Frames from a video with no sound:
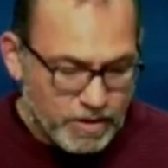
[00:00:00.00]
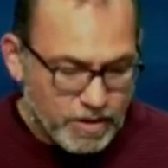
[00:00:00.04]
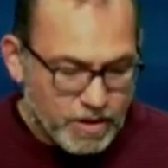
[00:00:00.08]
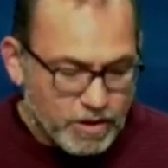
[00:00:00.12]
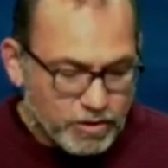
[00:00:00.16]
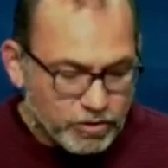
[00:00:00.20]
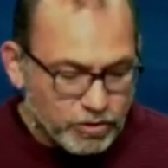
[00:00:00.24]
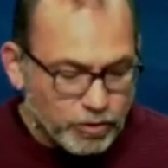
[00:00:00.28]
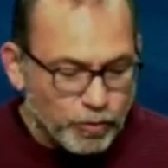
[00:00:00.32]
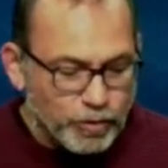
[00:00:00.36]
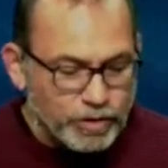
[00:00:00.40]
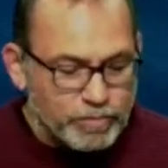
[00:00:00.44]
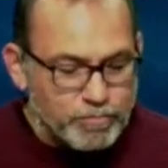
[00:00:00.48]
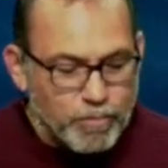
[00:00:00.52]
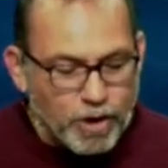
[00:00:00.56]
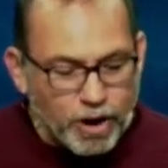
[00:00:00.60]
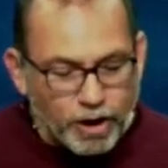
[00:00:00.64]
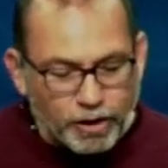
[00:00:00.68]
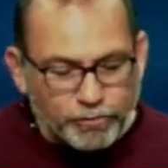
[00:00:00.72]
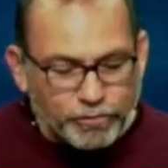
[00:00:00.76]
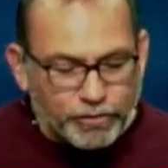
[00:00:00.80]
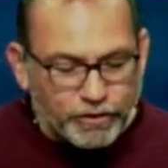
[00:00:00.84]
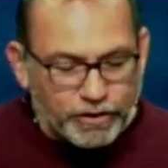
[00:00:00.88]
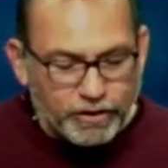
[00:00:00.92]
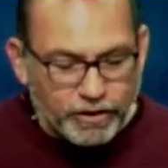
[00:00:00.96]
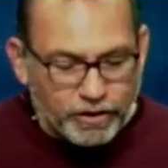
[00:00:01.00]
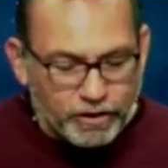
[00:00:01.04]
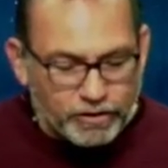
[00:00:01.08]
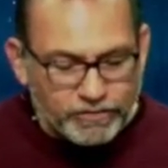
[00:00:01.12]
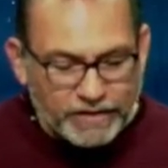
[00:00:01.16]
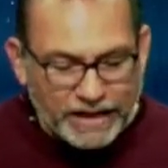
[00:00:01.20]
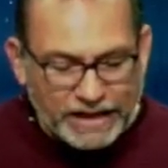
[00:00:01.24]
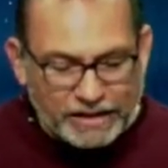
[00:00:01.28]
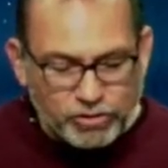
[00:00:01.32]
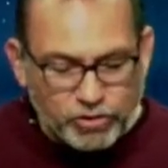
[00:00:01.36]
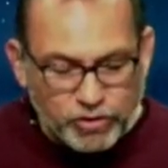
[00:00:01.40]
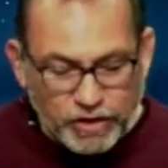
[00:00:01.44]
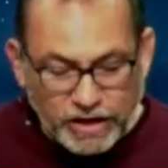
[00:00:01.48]
So when Martha heard
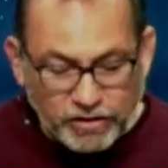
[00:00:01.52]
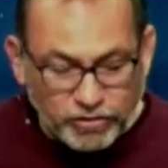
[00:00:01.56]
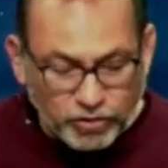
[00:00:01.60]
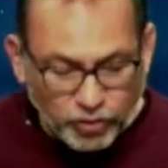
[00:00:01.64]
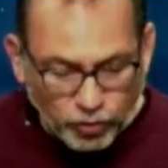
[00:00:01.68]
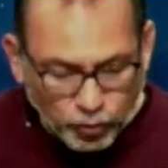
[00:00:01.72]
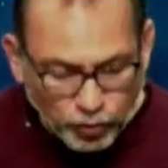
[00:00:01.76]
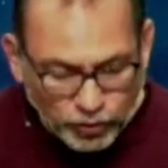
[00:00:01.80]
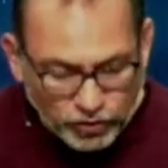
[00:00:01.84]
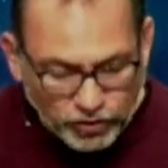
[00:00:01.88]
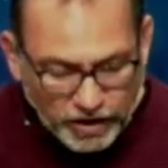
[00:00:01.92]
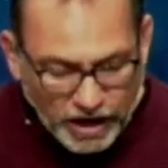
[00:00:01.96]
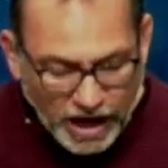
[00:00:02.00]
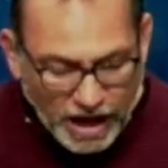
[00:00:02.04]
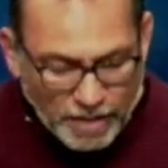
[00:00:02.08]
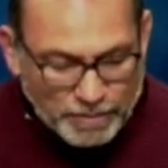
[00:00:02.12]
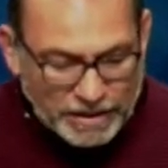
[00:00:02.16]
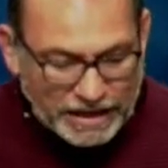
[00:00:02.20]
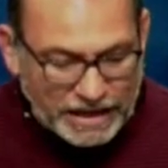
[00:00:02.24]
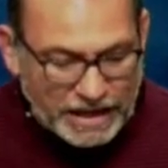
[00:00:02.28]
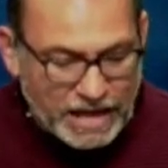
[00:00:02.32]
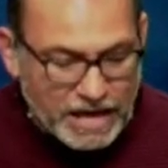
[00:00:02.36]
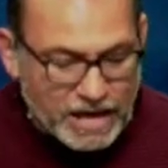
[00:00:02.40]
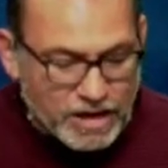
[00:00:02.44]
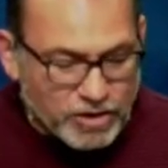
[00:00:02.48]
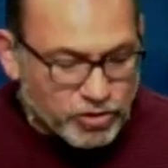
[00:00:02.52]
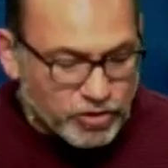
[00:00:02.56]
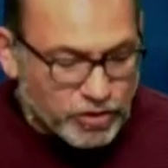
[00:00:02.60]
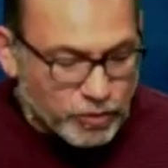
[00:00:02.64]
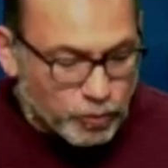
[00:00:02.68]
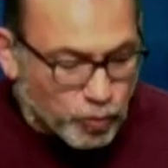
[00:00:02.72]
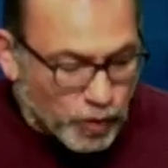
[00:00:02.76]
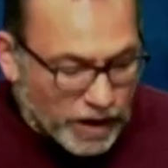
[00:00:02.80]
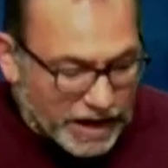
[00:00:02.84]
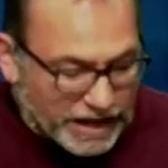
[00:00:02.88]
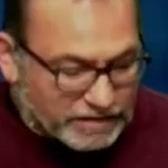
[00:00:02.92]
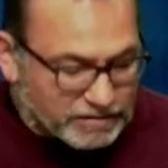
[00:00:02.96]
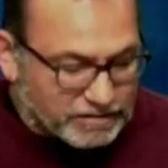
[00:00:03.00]
that Jesus was coming, she
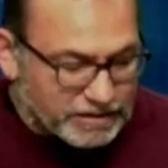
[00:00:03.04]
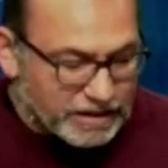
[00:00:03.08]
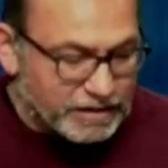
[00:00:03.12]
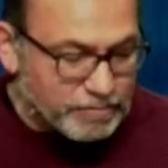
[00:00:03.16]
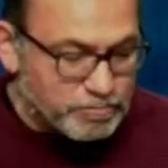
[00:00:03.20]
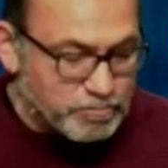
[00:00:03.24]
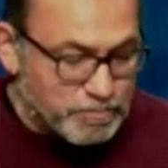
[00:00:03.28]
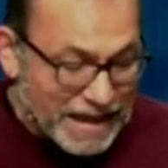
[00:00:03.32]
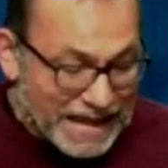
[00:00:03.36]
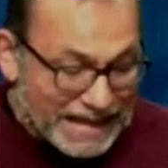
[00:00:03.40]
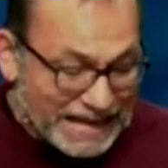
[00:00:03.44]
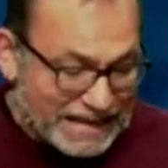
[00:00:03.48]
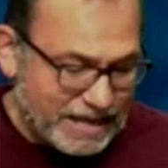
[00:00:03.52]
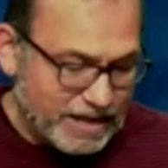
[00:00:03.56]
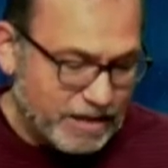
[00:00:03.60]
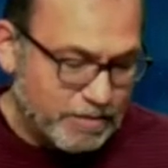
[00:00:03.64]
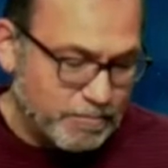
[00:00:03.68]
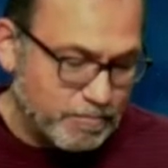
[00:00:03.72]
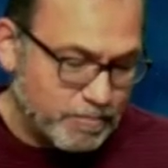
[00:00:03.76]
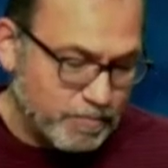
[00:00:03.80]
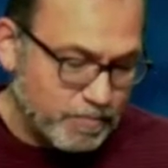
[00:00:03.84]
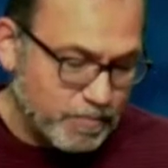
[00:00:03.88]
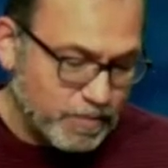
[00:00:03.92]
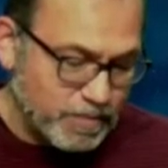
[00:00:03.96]
went and met him.